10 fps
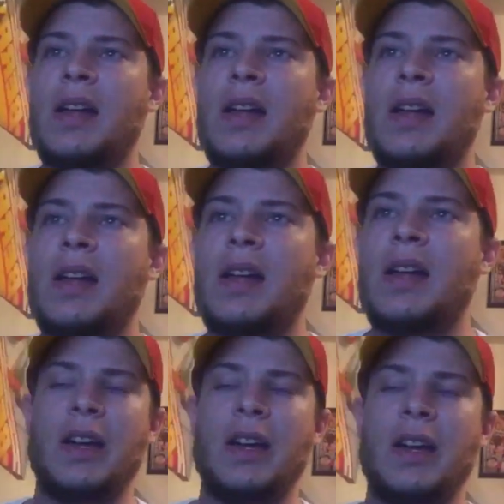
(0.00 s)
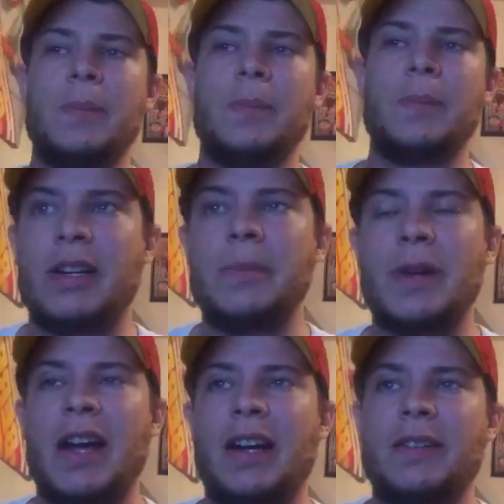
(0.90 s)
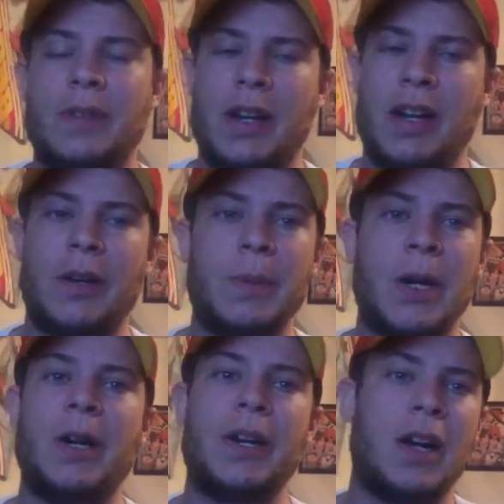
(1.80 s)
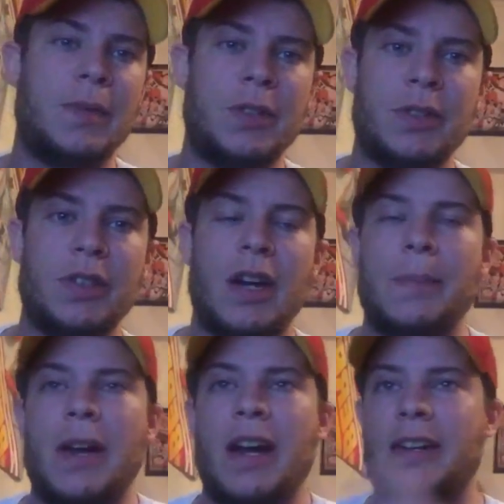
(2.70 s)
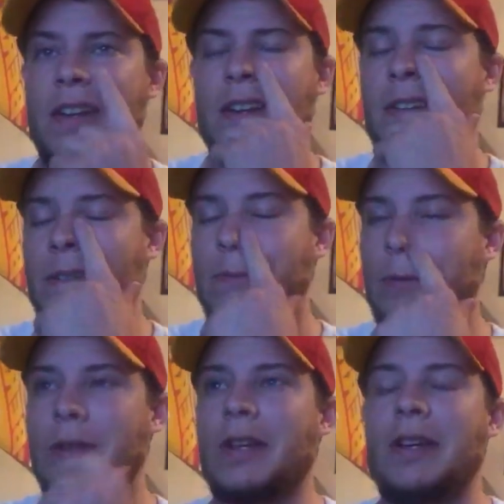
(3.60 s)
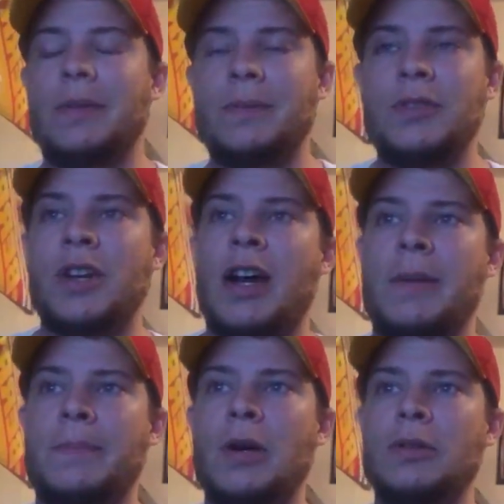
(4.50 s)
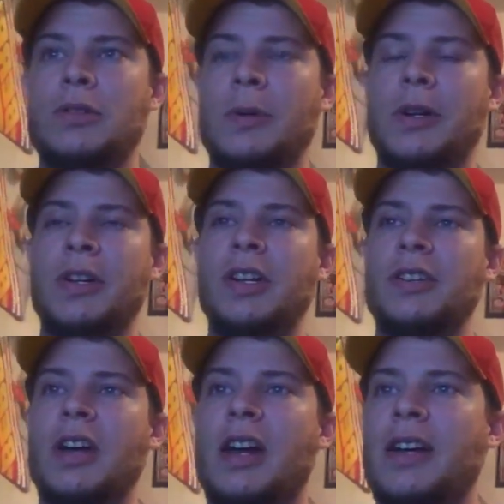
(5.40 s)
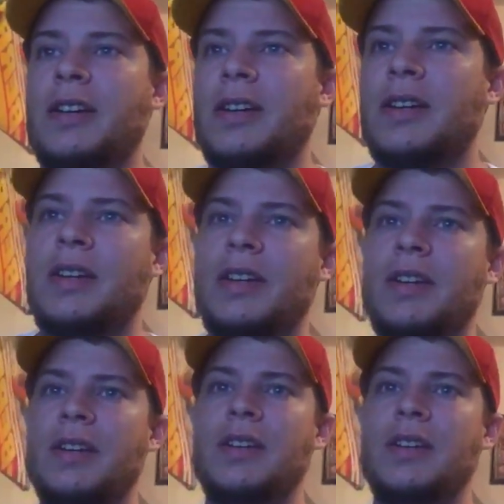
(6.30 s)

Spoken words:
So I take it he's not going to be back. Eric Berry, obviously not back yet with the giant bone spur he's got.